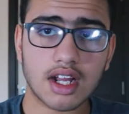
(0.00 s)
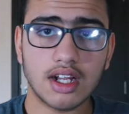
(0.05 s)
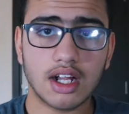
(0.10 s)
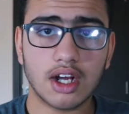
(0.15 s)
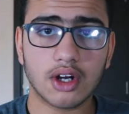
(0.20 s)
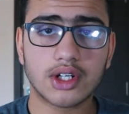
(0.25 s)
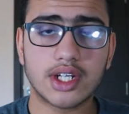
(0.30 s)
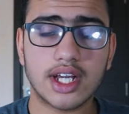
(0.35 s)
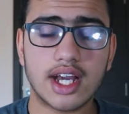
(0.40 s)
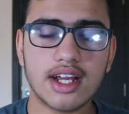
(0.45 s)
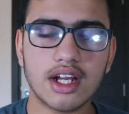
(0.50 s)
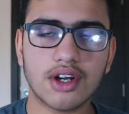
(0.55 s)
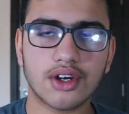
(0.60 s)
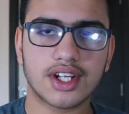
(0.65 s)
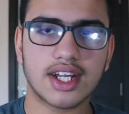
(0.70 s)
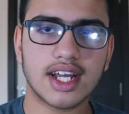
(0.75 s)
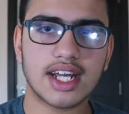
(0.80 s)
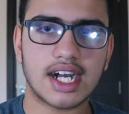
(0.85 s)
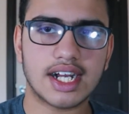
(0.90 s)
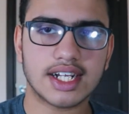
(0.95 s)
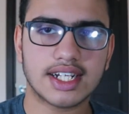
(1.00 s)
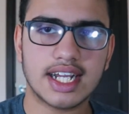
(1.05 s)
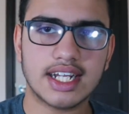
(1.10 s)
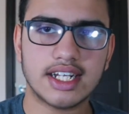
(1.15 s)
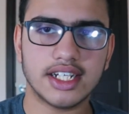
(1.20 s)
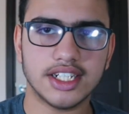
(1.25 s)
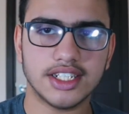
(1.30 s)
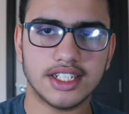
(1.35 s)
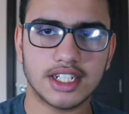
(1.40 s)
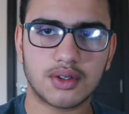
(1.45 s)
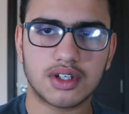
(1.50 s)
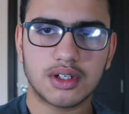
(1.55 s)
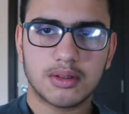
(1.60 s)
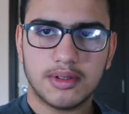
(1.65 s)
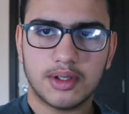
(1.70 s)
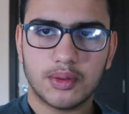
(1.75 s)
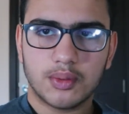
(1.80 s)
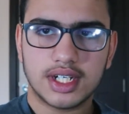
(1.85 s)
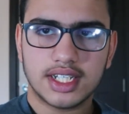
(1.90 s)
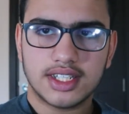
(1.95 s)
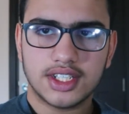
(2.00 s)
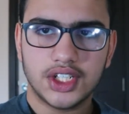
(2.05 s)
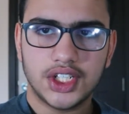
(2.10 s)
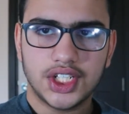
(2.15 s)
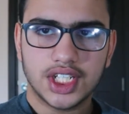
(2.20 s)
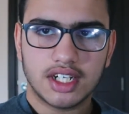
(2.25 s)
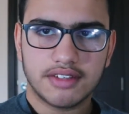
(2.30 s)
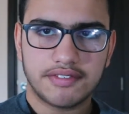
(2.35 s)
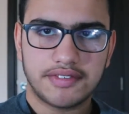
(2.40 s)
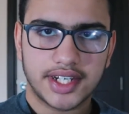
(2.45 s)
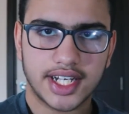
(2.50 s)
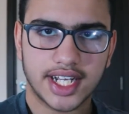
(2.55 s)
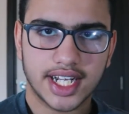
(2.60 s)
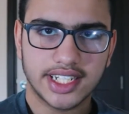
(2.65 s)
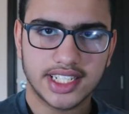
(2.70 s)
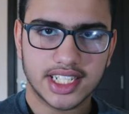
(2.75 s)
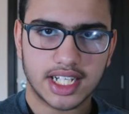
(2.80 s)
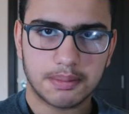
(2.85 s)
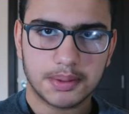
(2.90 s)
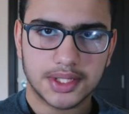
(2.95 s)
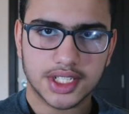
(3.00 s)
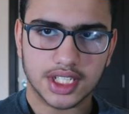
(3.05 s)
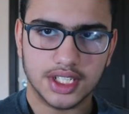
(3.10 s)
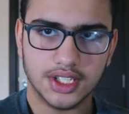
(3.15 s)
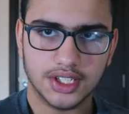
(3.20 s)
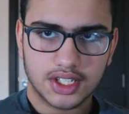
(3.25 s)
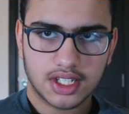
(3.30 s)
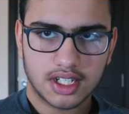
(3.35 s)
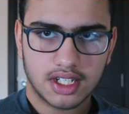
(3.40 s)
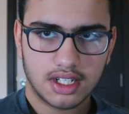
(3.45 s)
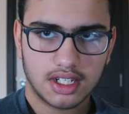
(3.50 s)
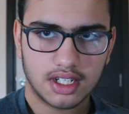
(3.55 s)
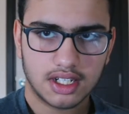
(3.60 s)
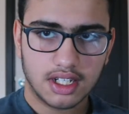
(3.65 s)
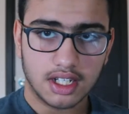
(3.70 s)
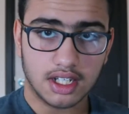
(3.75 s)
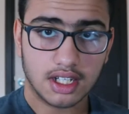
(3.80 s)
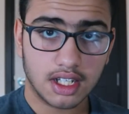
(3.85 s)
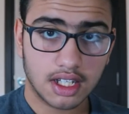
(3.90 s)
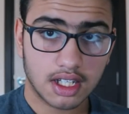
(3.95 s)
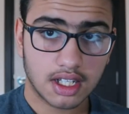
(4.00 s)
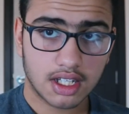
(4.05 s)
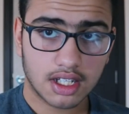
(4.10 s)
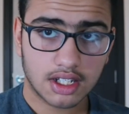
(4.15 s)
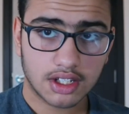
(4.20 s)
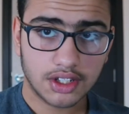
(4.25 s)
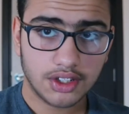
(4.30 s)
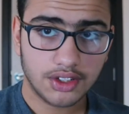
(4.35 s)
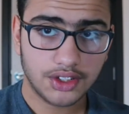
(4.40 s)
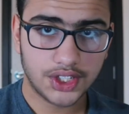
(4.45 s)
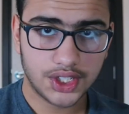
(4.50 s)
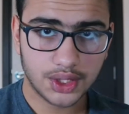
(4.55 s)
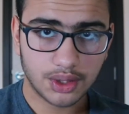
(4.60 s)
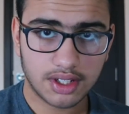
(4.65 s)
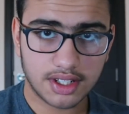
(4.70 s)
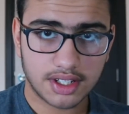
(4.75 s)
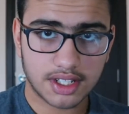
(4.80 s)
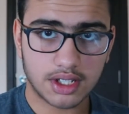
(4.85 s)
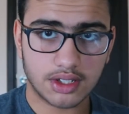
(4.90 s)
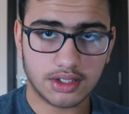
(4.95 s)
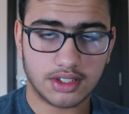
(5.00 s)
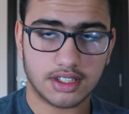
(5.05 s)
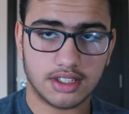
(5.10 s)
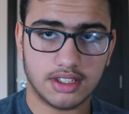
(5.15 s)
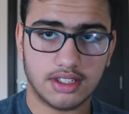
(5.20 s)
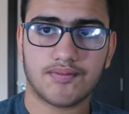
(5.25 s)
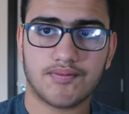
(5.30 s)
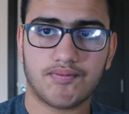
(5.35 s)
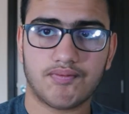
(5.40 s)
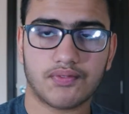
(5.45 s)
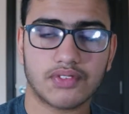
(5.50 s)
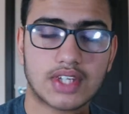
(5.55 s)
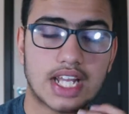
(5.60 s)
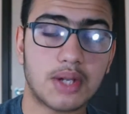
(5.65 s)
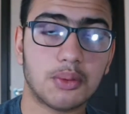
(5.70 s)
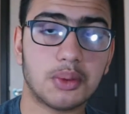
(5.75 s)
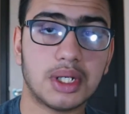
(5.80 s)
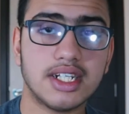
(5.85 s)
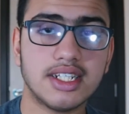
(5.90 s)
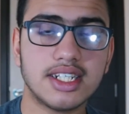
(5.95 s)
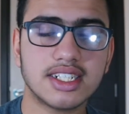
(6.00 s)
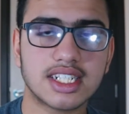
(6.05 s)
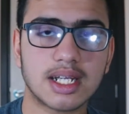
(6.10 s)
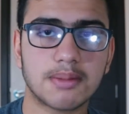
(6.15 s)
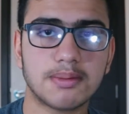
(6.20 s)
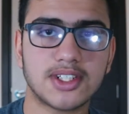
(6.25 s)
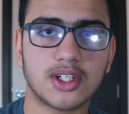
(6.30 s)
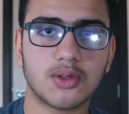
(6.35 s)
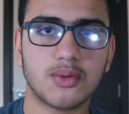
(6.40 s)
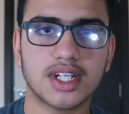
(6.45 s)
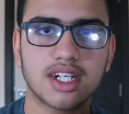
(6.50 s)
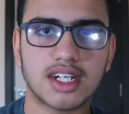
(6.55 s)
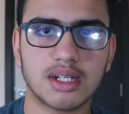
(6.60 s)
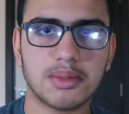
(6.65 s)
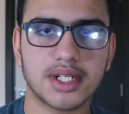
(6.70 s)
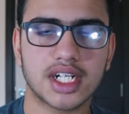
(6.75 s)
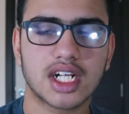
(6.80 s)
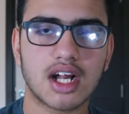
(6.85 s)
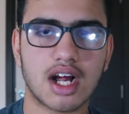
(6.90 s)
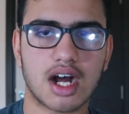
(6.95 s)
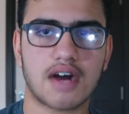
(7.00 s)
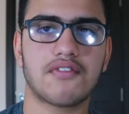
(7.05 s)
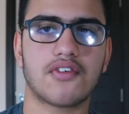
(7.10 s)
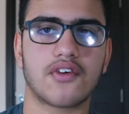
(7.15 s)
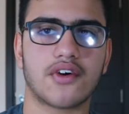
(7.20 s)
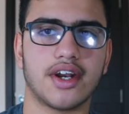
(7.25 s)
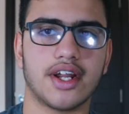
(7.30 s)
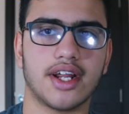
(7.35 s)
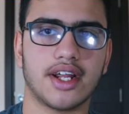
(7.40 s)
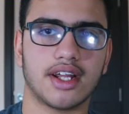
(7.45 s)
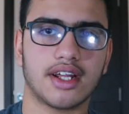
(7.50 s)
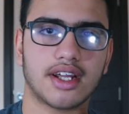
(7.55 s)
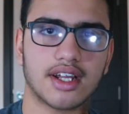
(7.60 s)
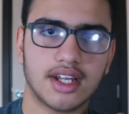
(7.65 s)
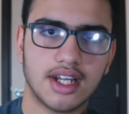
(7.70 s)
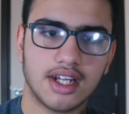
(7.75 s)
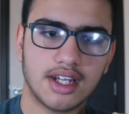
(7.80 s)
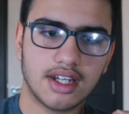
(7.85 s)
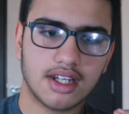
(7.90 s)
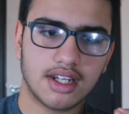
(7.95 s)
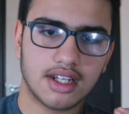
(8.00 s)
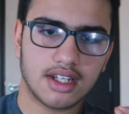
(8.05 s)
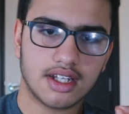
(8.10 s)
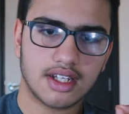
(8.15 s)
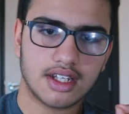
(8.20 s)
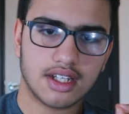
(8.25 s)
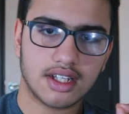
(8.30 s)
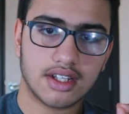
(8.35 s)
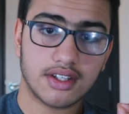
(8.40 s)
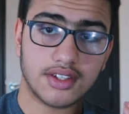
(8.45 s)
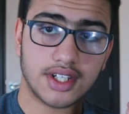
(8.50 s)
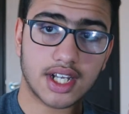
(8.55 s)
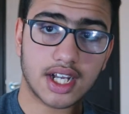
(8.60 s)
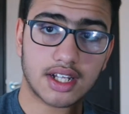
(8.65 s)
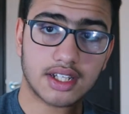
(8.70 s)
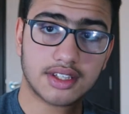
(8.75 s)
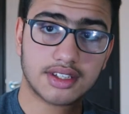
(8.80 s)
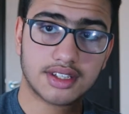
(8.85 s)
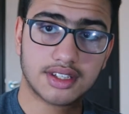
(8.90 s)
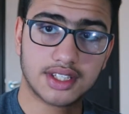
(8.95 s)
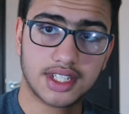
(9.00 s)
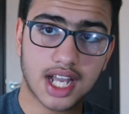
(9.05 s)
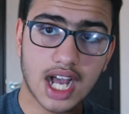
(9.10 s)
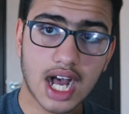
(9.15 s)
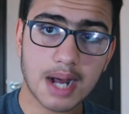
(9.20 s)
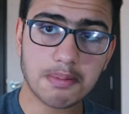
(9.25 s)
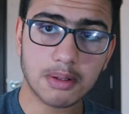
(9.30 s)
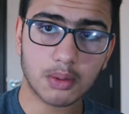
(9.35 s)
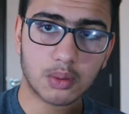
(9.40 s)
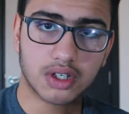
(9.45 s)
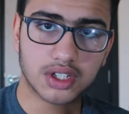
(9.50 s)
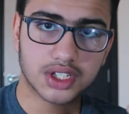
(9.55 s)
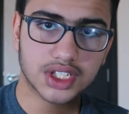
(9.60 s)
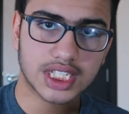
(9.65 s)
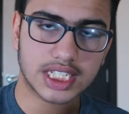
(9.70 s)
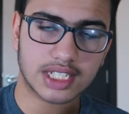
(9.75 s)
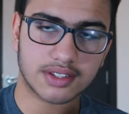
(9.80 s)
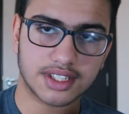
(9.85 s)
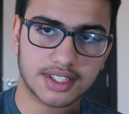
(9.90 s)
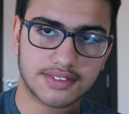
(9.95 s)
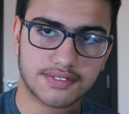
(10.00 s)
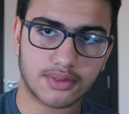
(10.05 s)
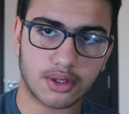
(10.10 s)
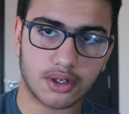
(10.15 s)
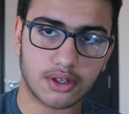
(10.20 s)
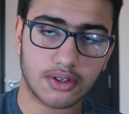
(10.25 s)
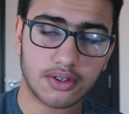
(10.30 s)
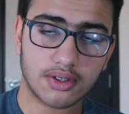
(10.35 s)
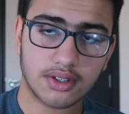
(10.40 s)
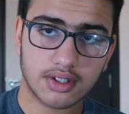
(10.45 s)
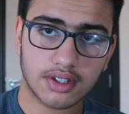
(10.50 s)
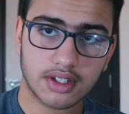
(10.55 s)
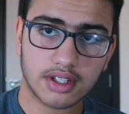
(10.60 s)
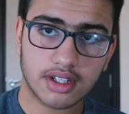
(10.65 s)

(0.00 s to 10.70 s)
Okay, I get it. You don't want me to wear this shirt for next episode. Duly noted. Anyway, in this episode we're going to be covering the Apple Watch Series 4,